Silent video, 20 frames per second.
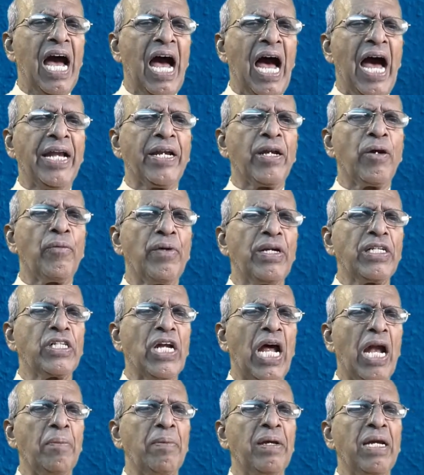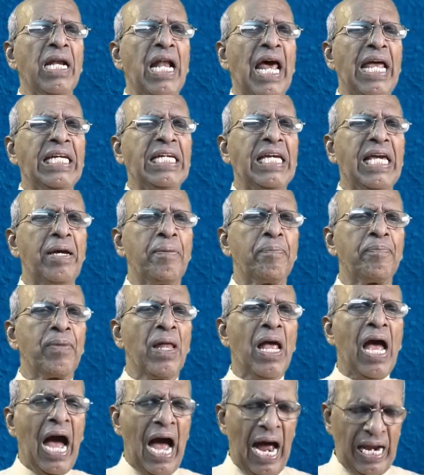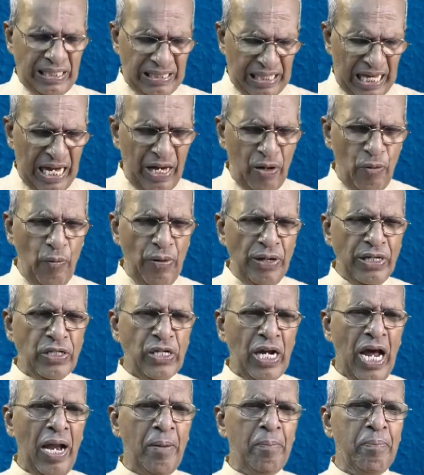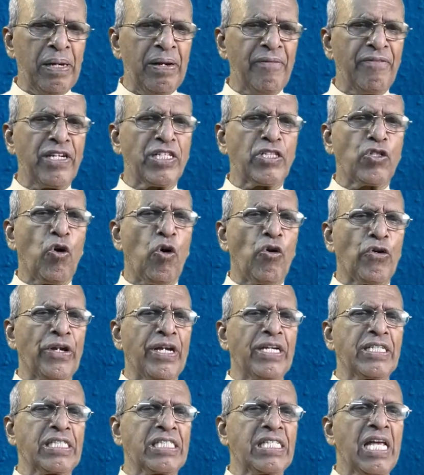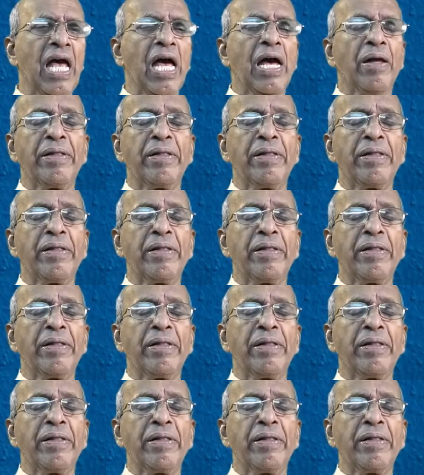and we shall be like him and then we shall be victorious.